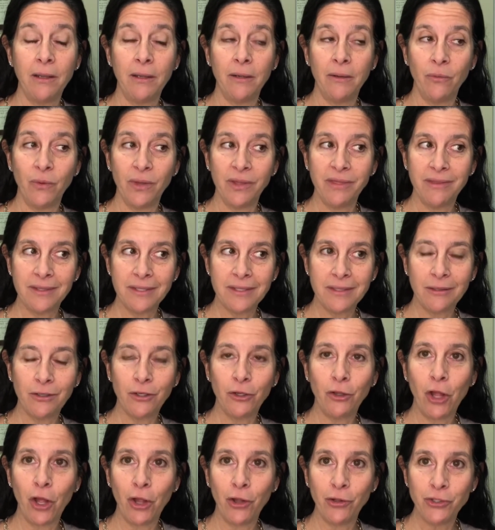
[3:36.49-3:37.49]
with this
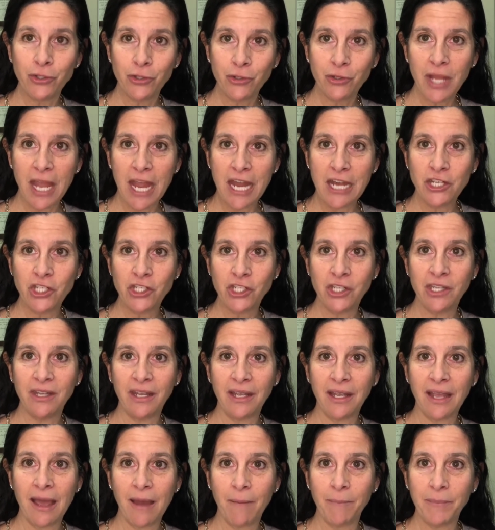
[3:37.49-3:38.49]
little altercation
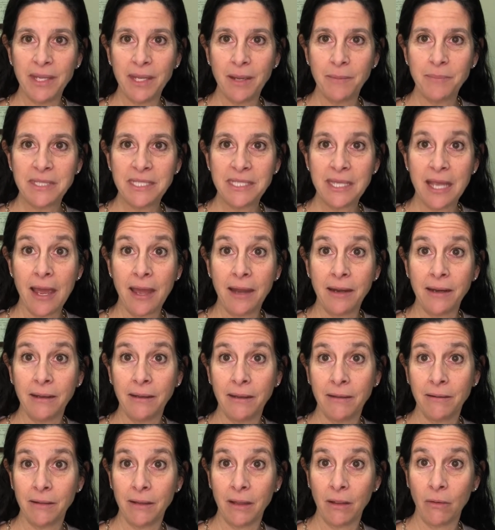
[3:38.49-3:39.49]
that got me upset
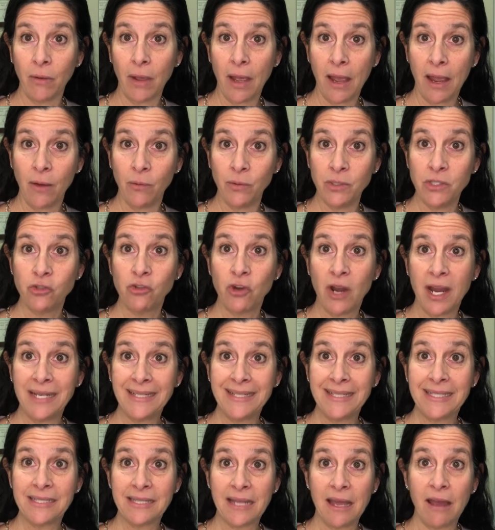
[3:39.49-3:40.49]
that I was trying
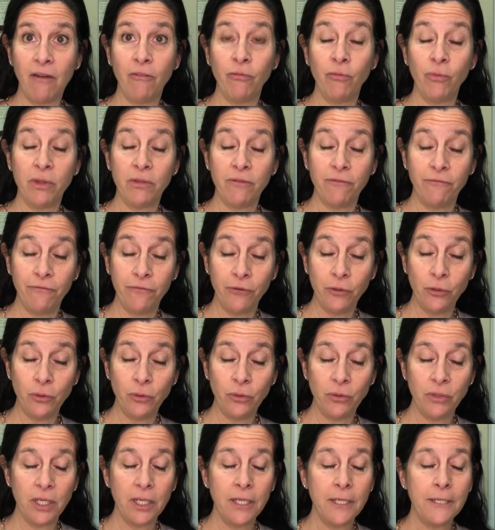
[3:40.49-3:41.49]
to solve with
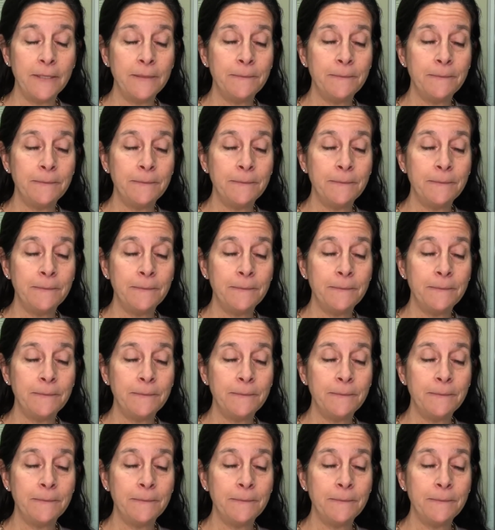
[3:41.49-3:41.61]
food.